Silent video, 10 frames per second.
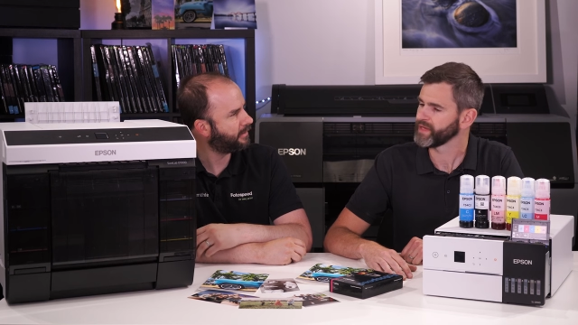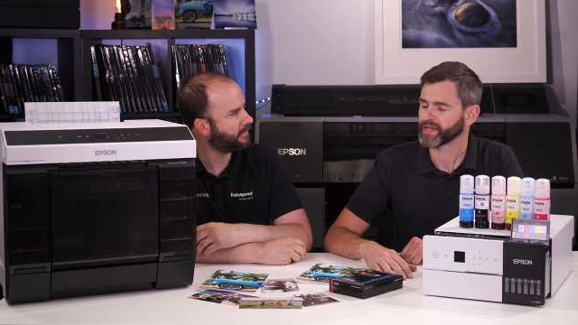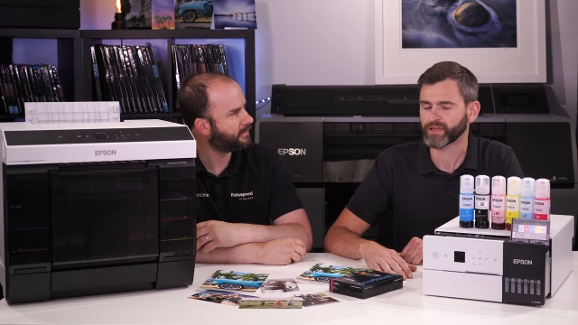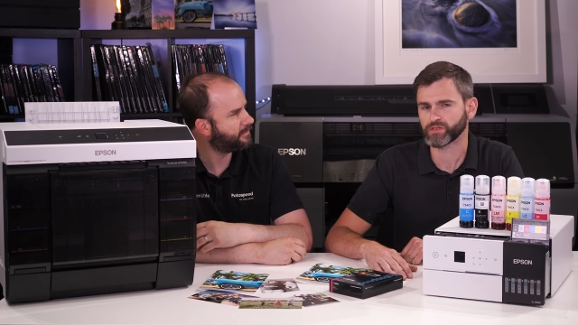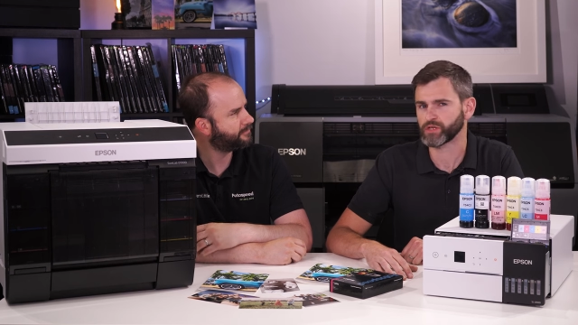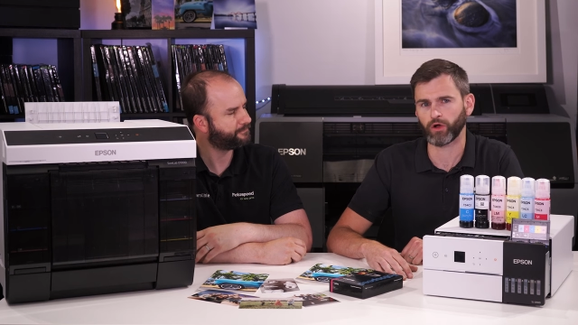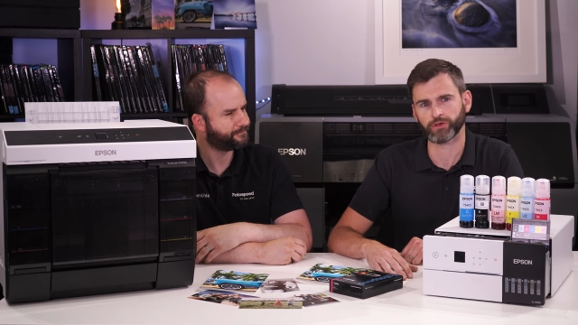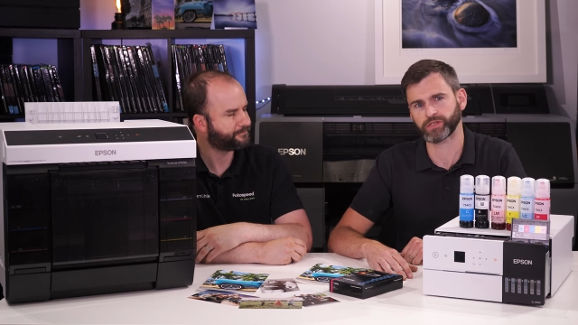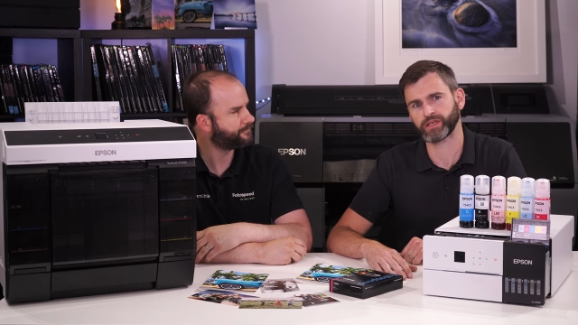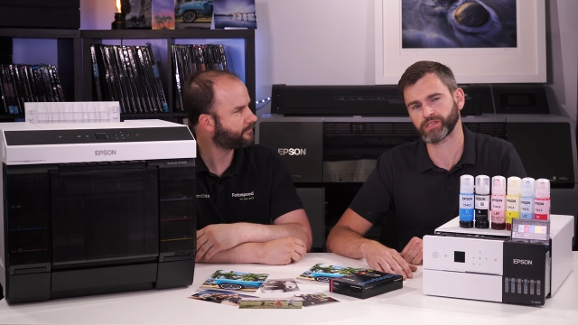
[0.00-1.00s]
Speaker 1: Yeah, it gives you
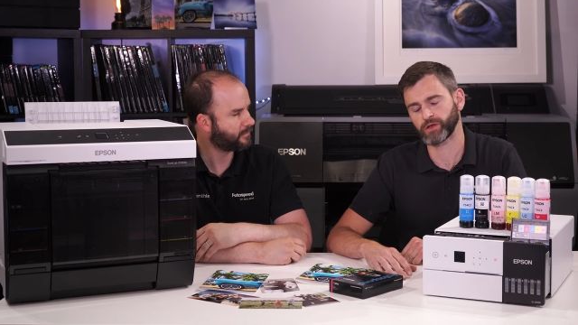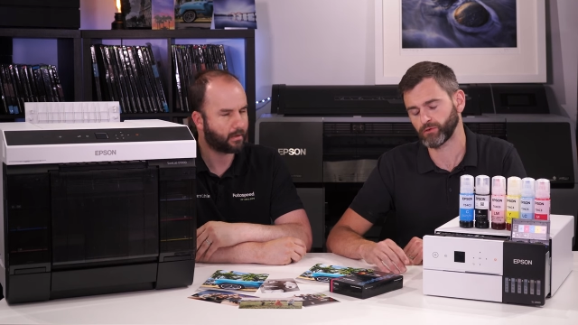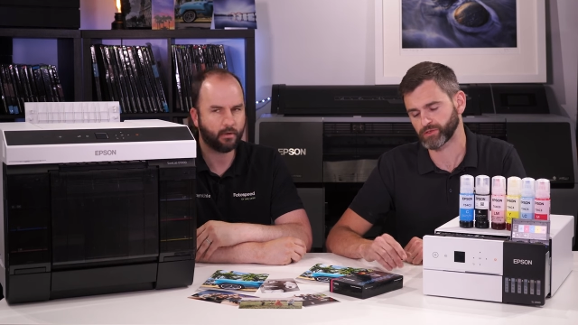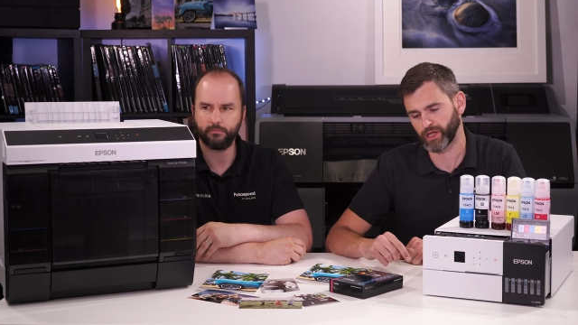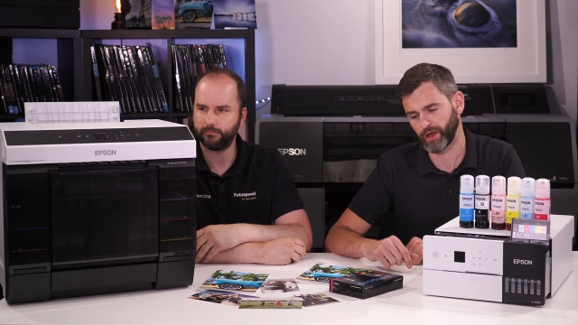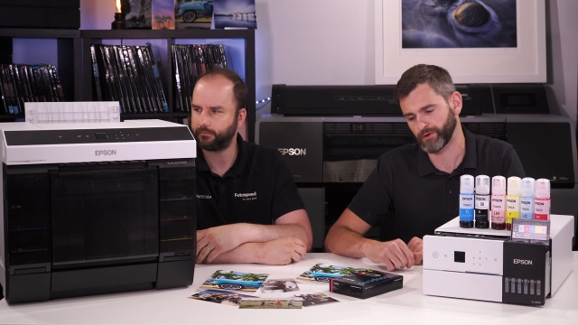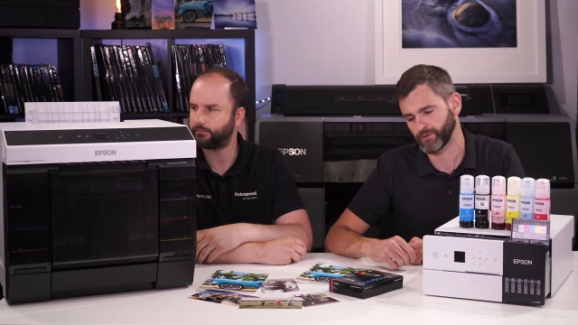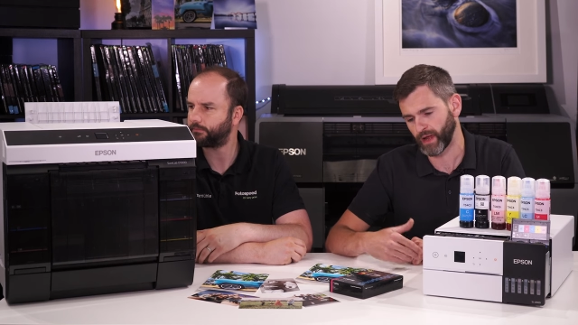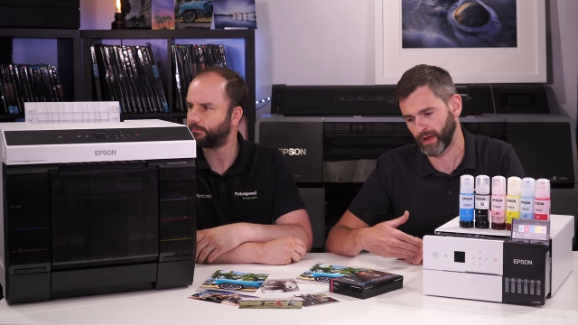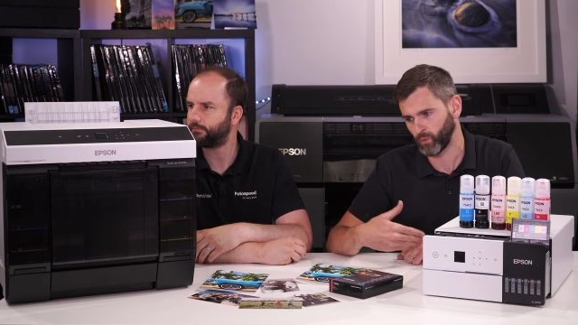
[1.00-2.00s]
costings and
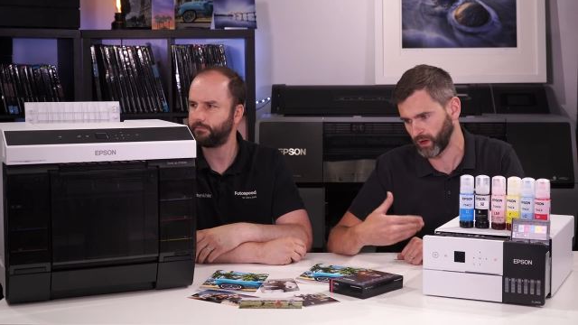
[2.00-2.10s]
also uh,